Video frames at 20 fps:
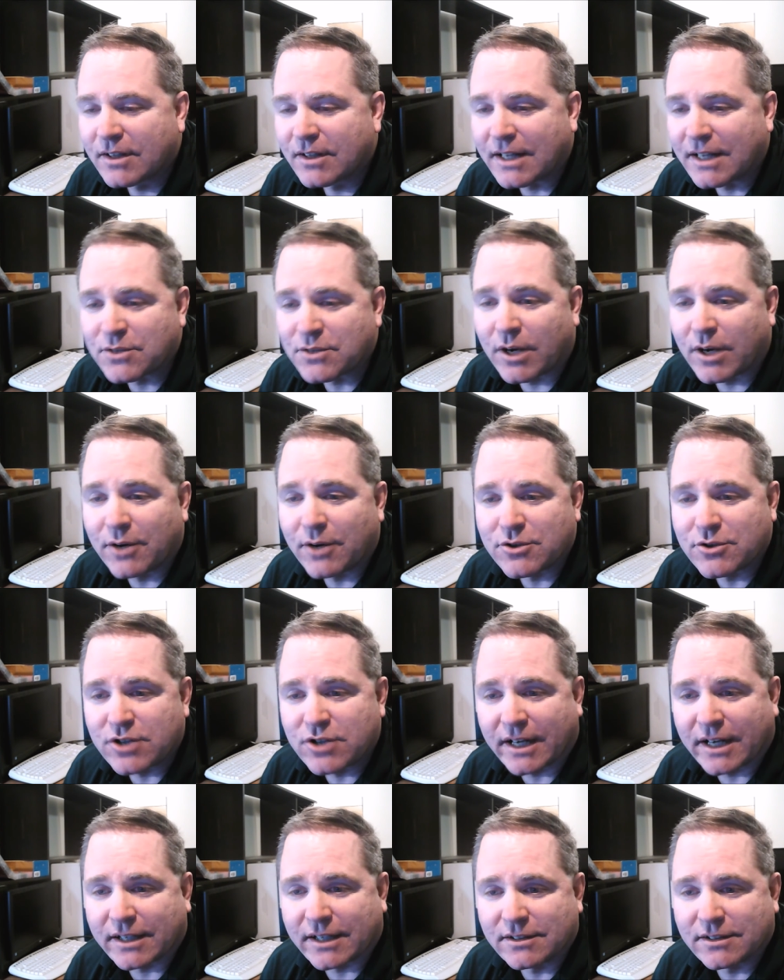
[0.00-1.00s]
that's why I was
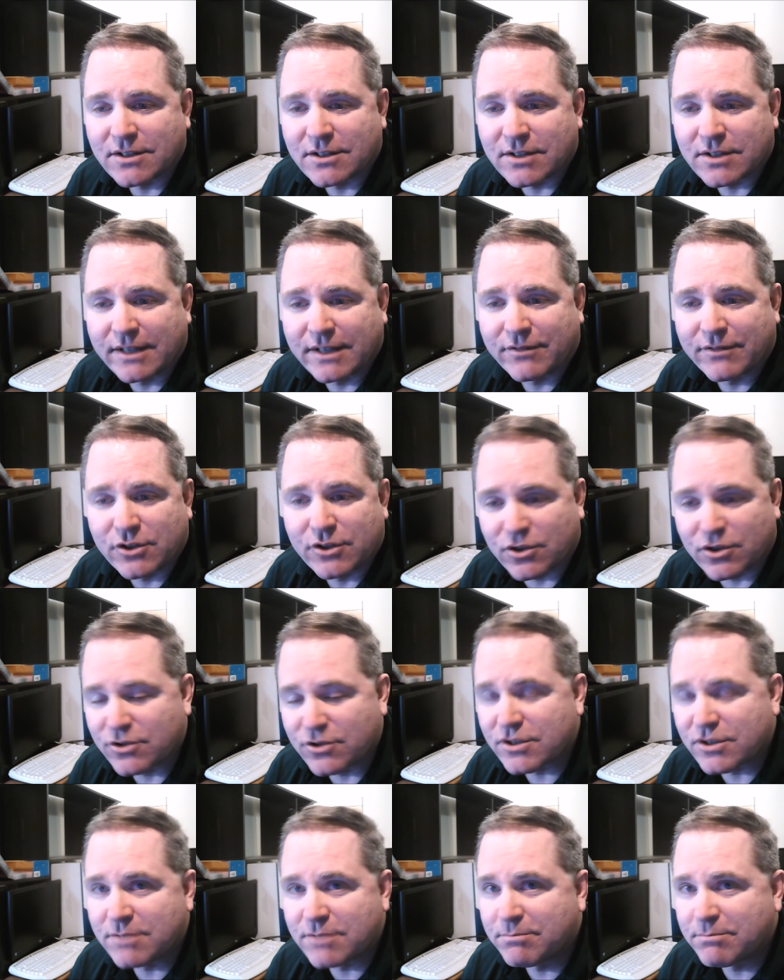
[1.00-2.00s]
checking to see if the
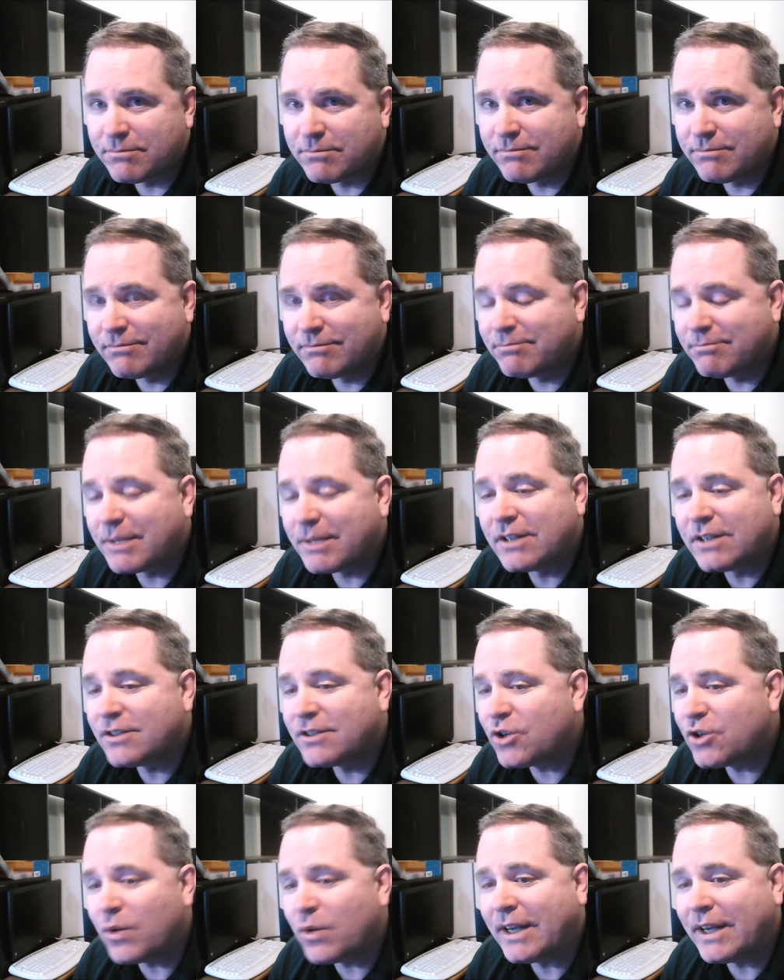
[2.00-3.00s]
church had been
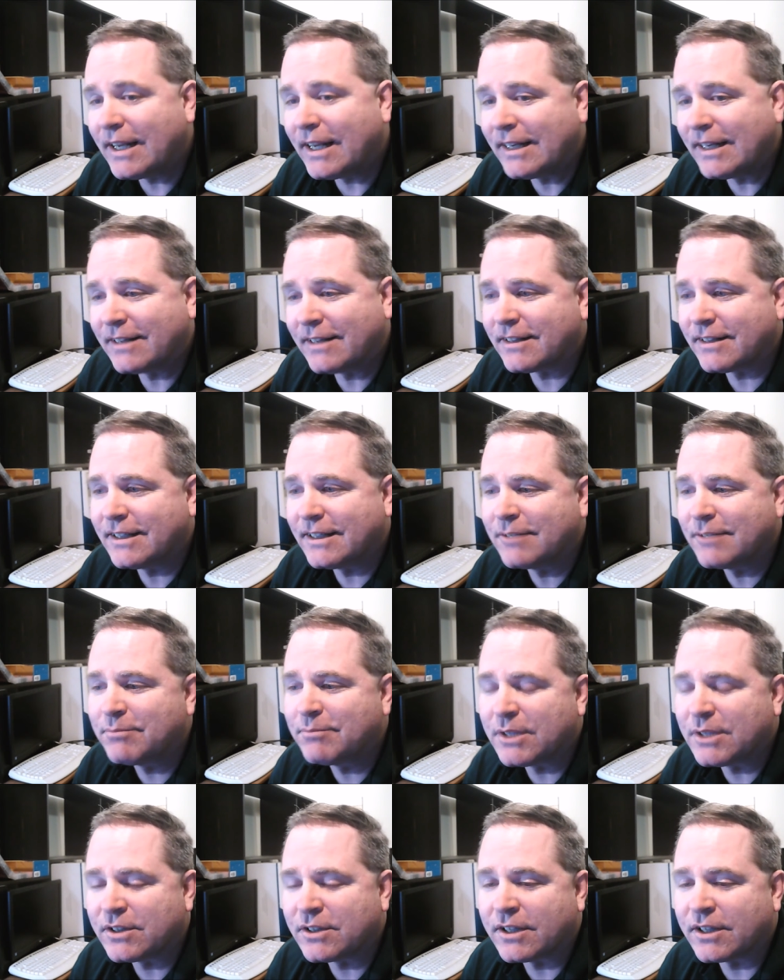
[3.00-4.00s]
doing anything,
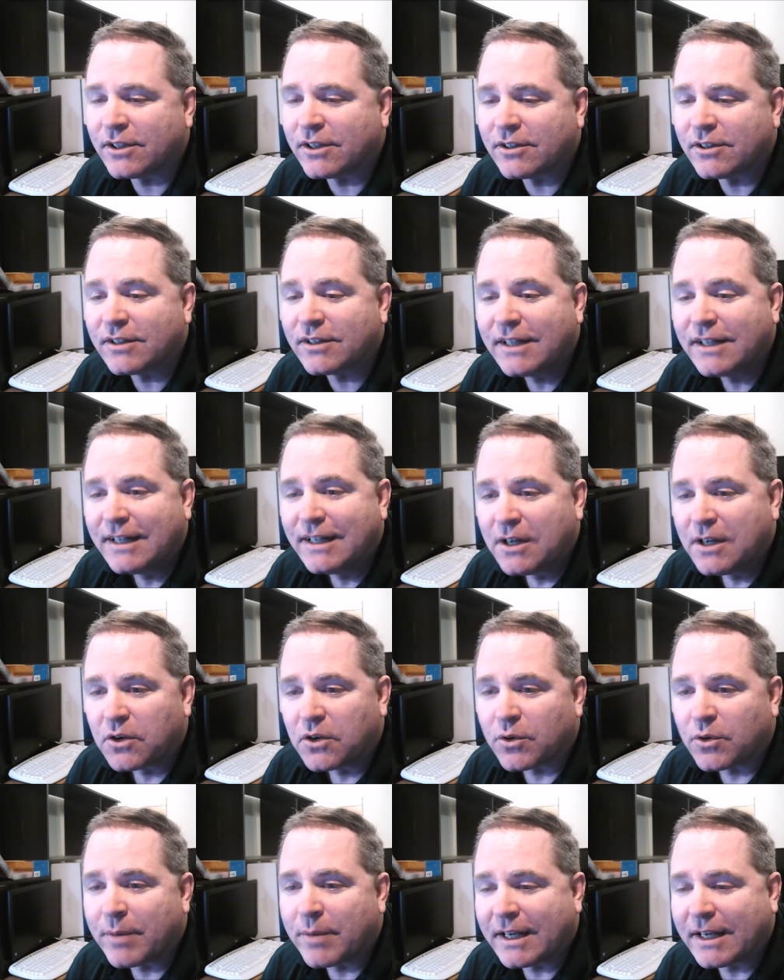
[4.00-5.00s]
but they're
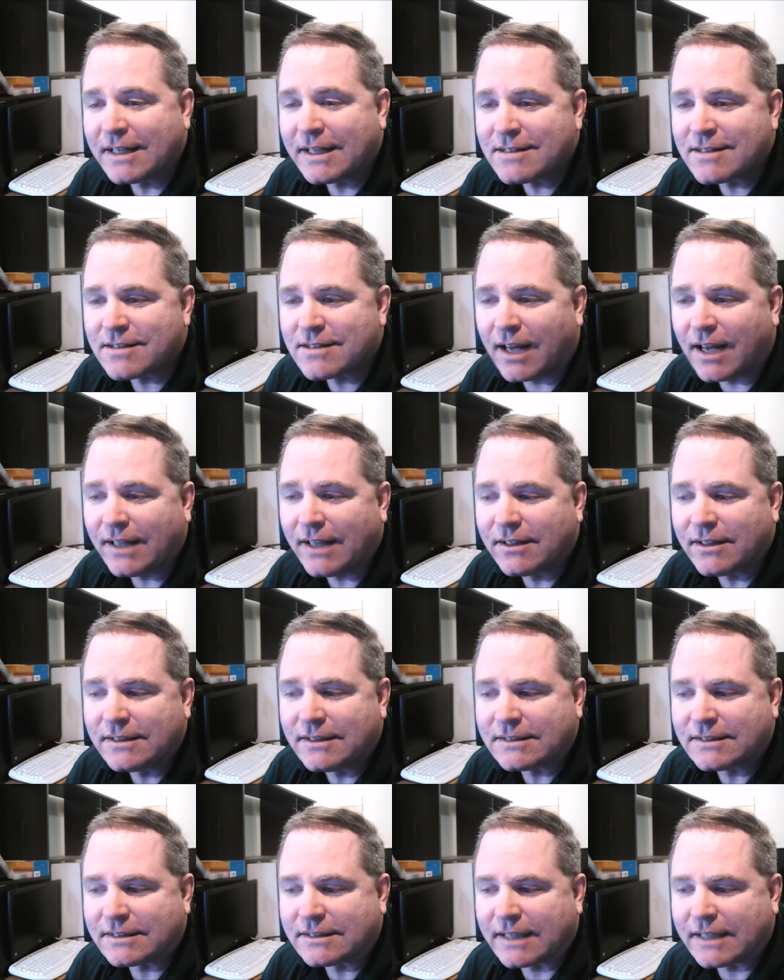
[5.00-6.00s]
remaining
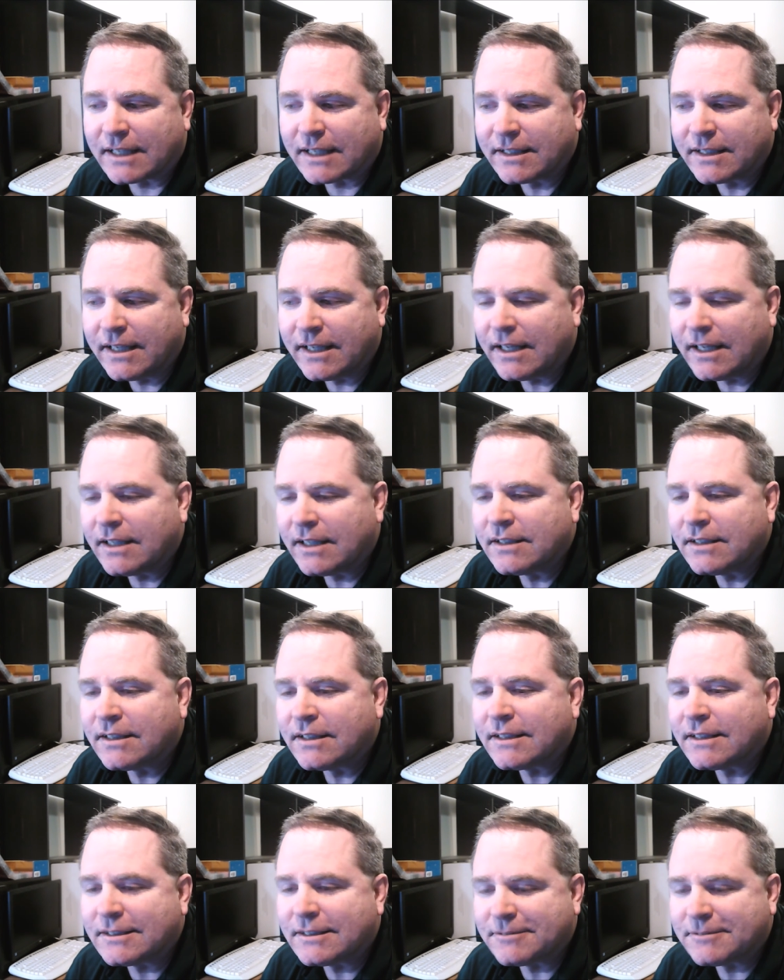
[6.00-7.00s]
silent yet
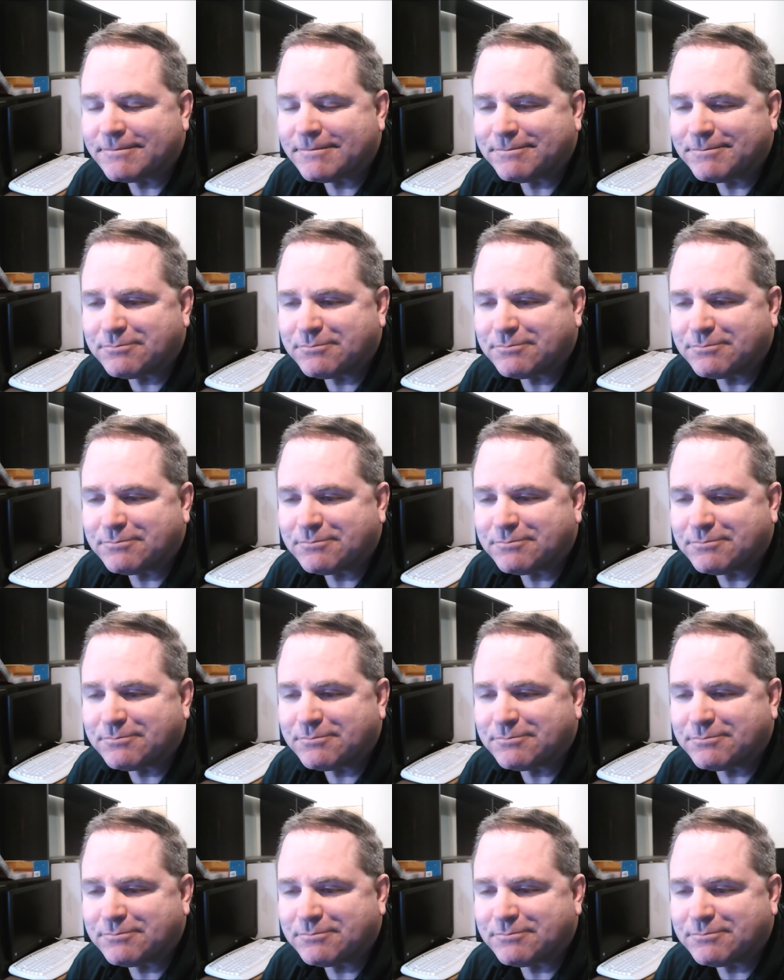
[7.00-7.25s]
again.